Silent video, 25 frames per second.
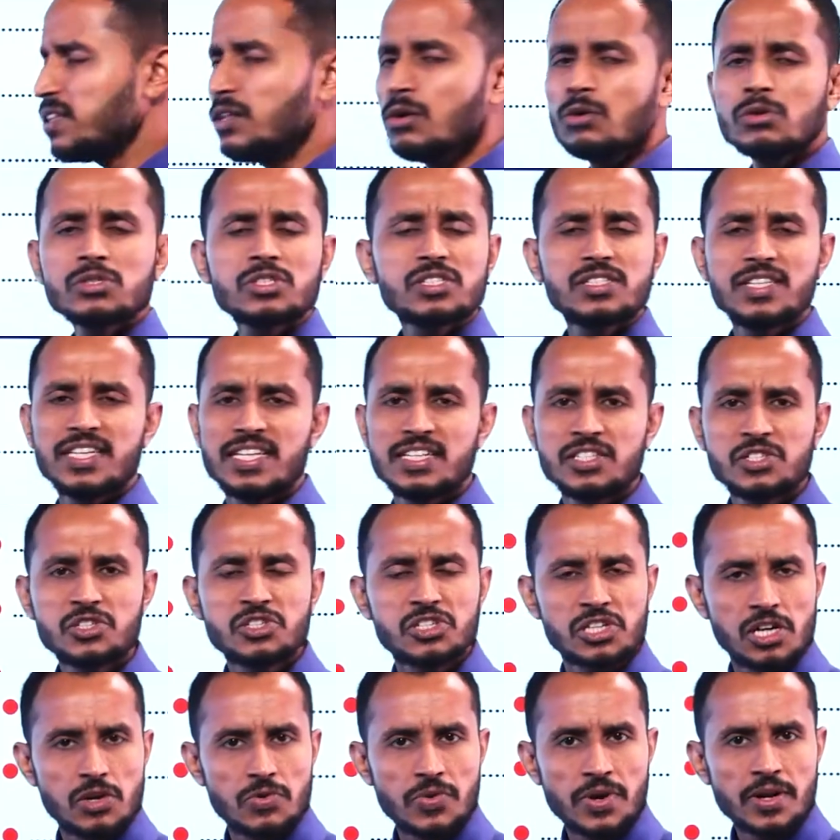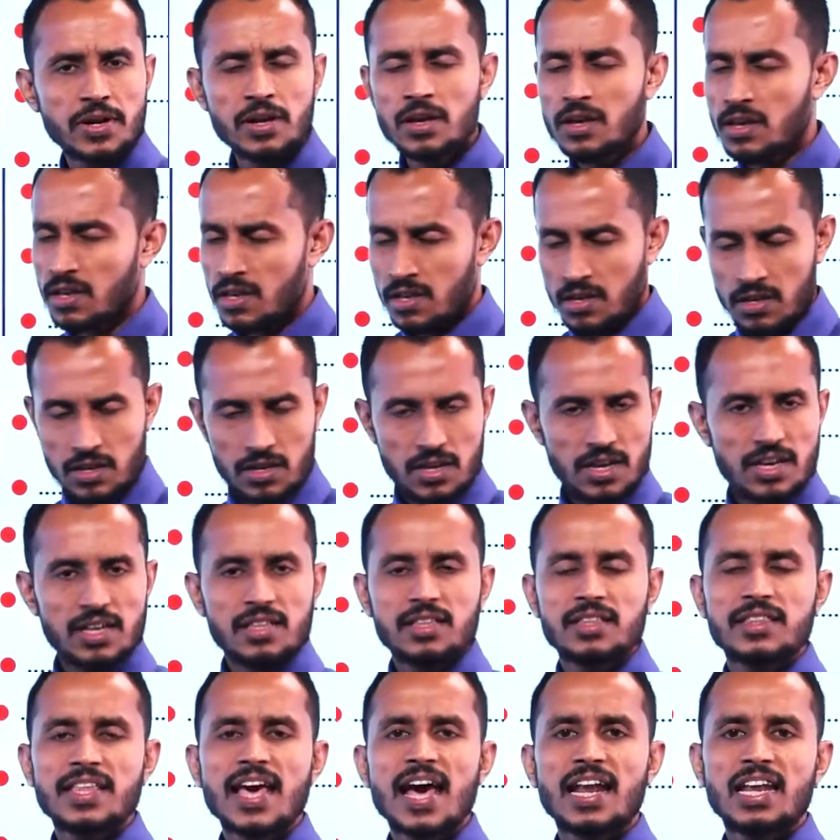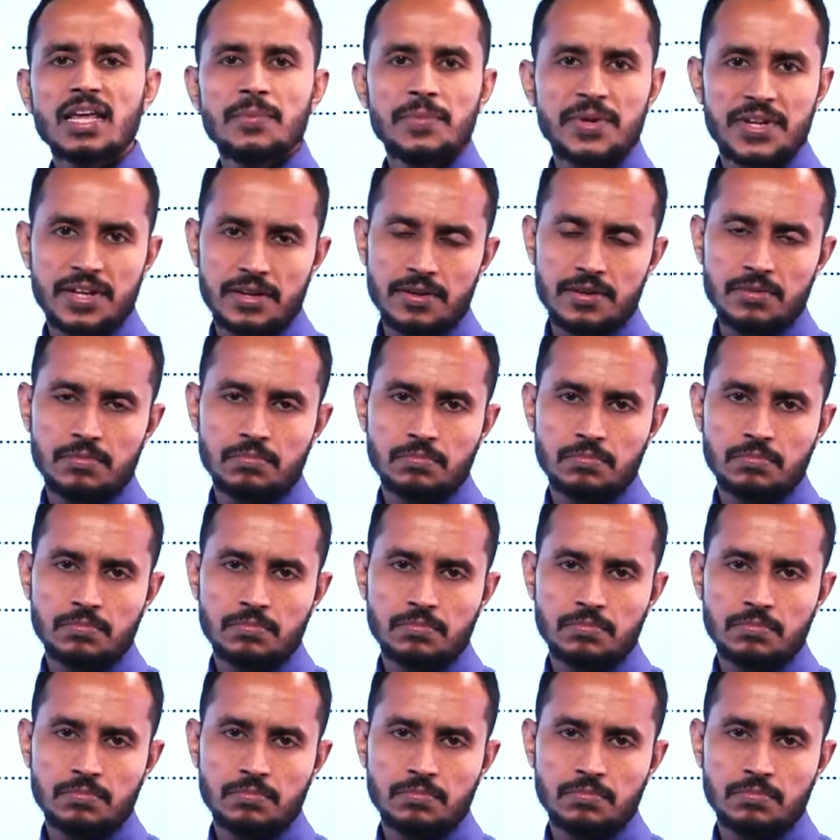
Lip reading: those needs, children, they are limited.